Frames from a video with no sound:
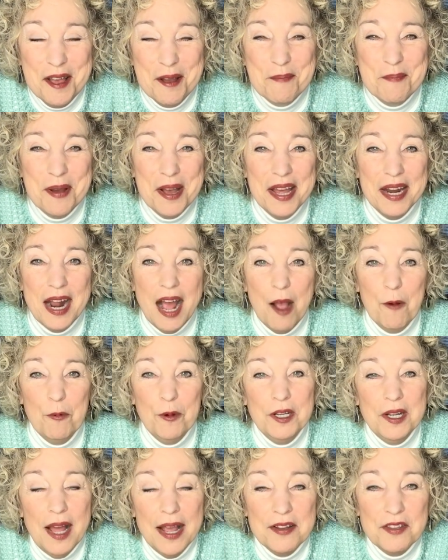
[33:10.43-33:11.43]
But I
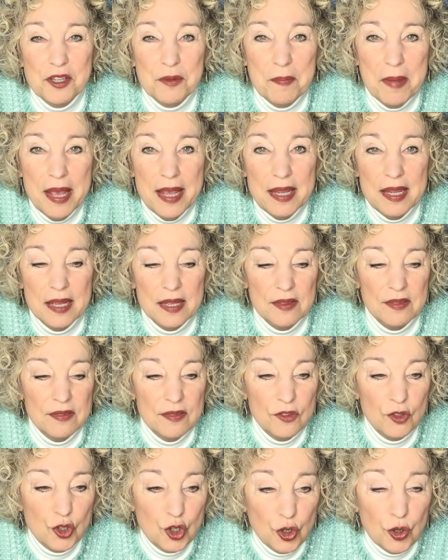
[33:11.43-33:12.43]
would like to make
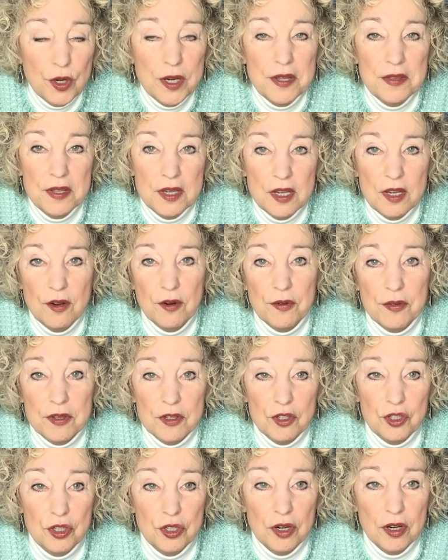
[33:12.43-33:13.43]
it during the year
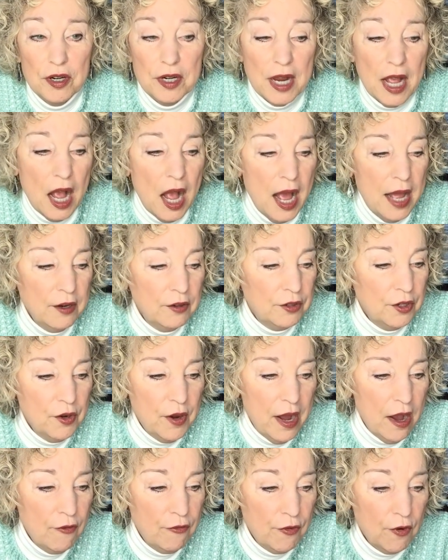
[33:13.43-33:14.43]
this year. Now, I don't know
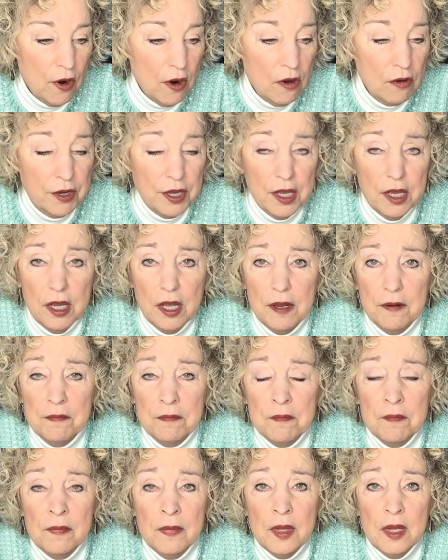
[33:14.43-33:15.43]
how far I'll get,
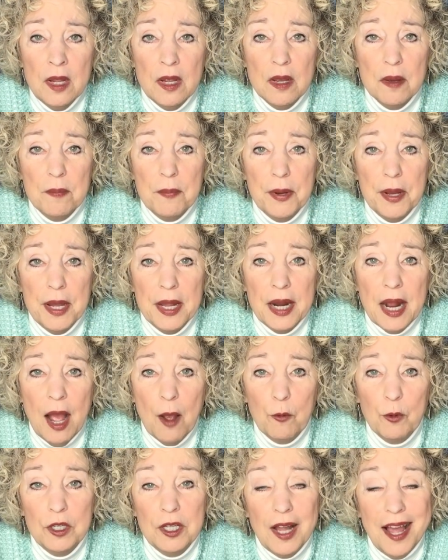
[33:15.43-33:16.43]
but I
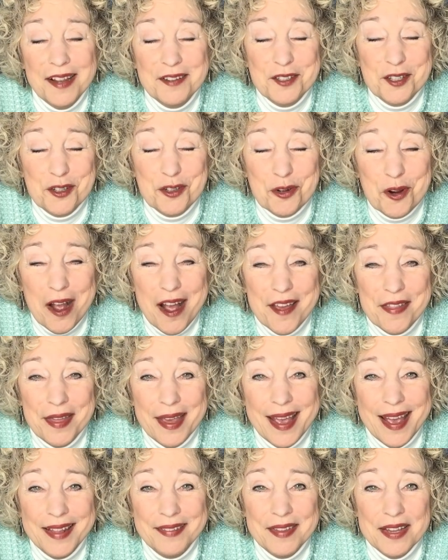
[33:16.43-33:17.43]
would like to try
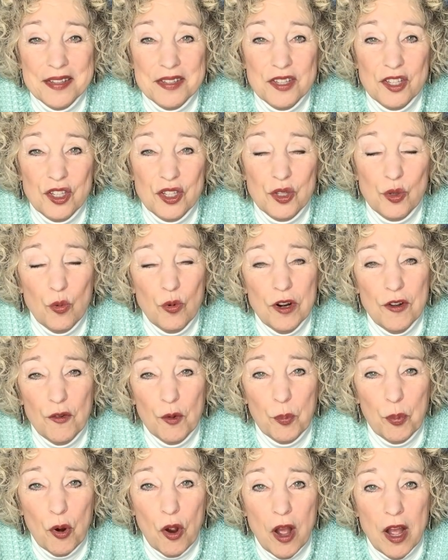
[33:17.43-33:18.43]
that. That's sort of
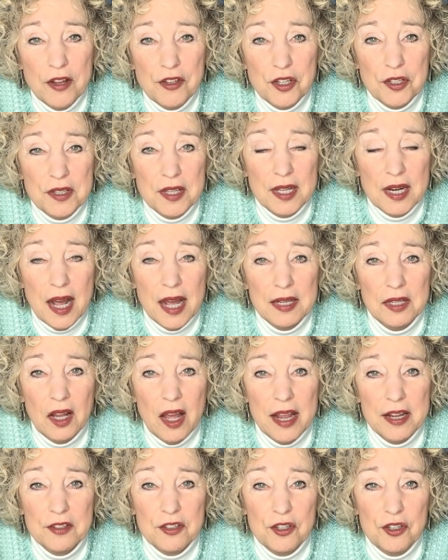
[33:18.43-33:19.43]
a project that I'd
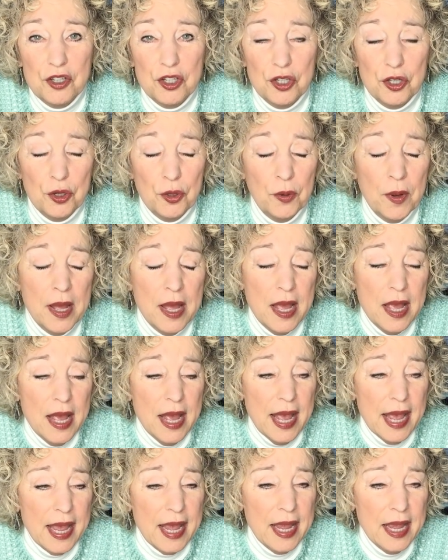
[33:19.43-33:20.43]
like to do.
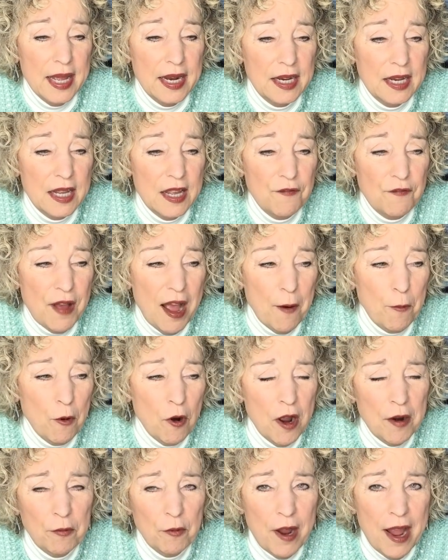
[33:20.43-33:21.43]
And if I were
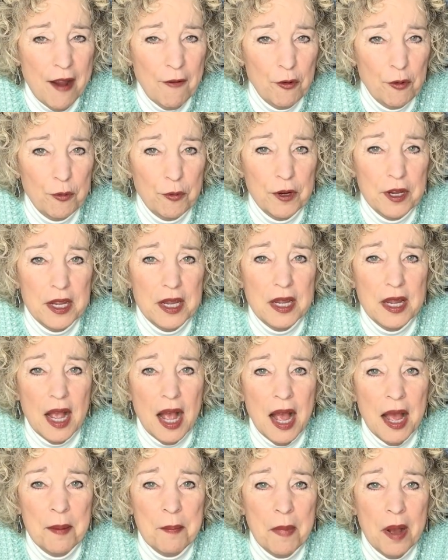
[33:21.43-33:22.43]
on Ravelry,
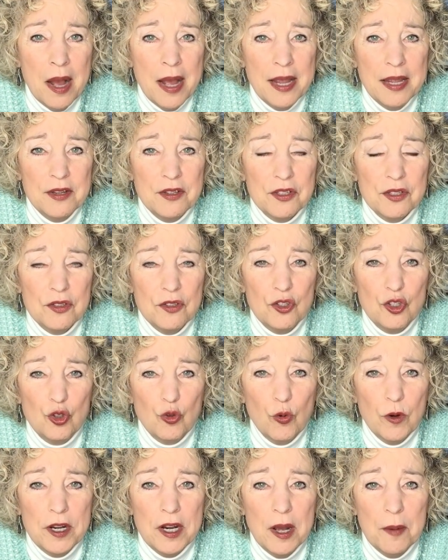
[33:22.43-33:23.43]
I might
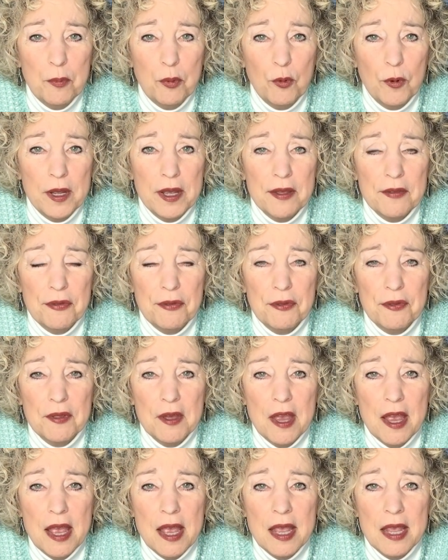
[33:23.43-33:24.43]
join up with
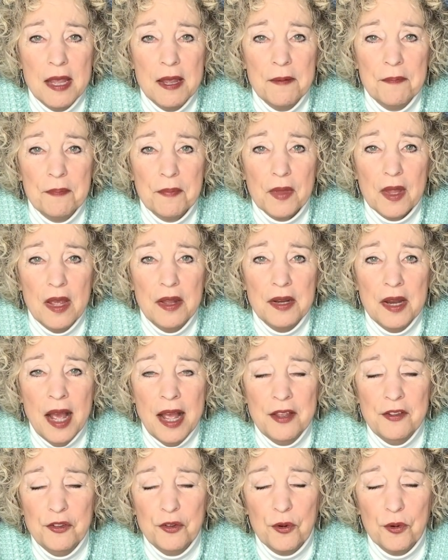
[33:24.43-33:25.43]
a, a
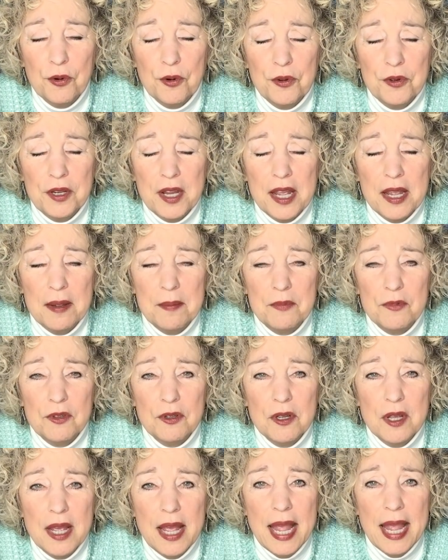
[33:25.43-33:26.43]
nice girl named
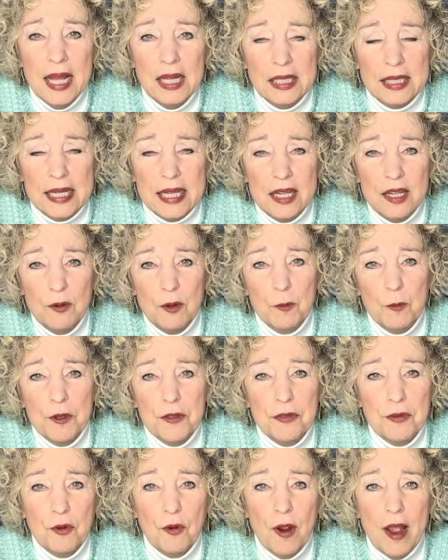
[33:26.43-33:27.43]
Ellie
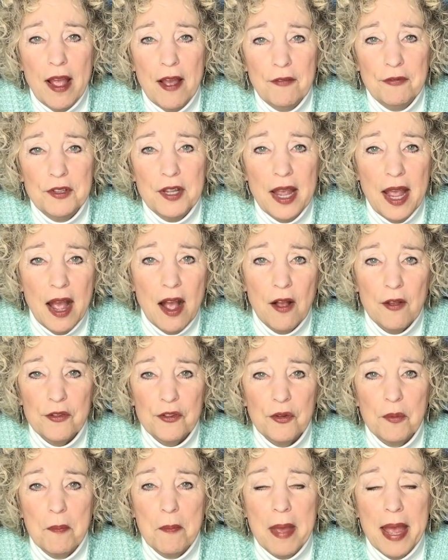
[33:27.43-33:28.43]
with Craft
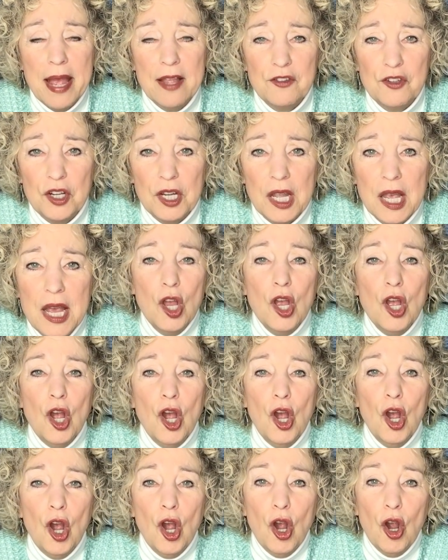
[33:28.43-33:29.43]
House Magic.
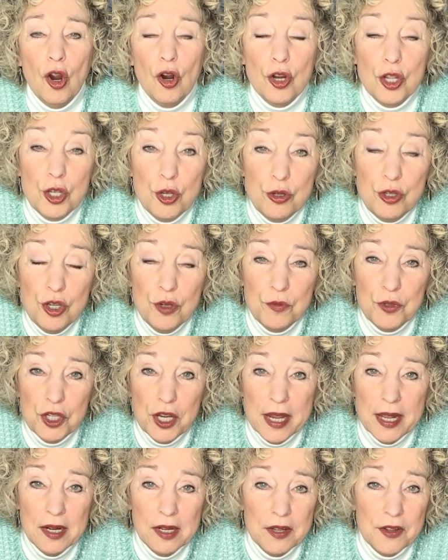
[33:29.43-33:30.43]
Her YouTube
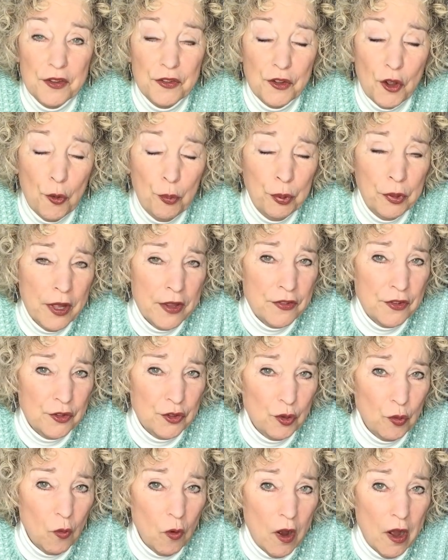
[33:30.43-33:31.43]
channel is so pleasant
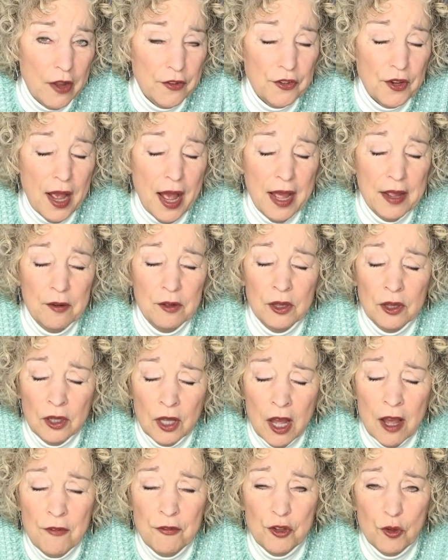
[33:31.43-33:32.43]
to watch. I
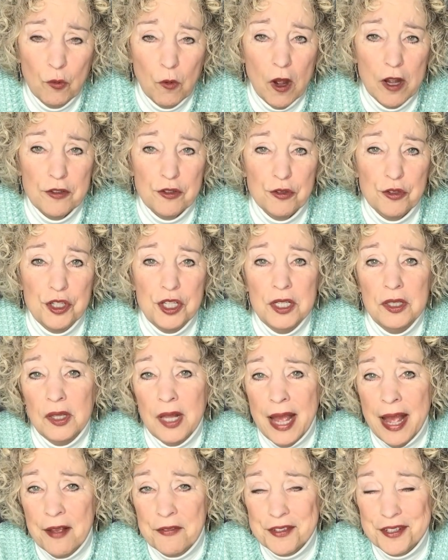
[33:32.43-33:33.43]
love to watch her. She
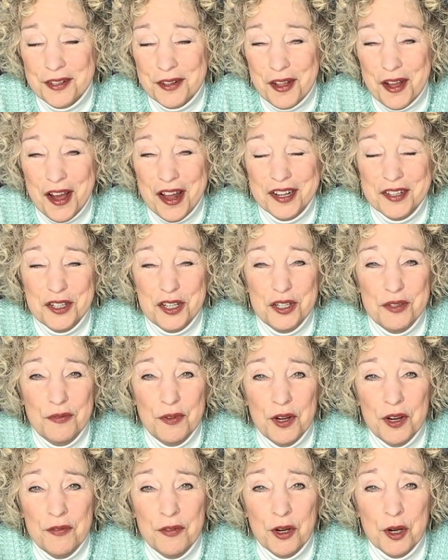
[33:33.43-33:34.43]
laughs a lot and she's
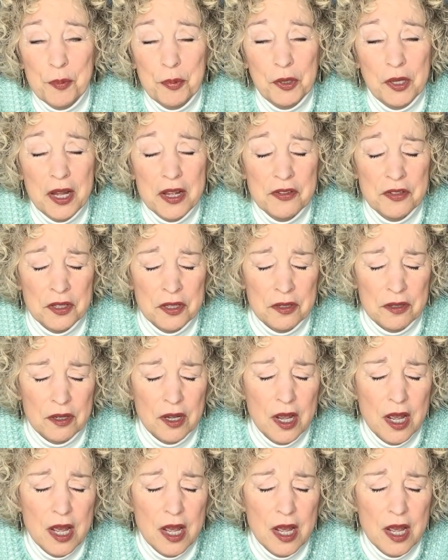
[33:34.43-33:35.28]
very, very pleasant.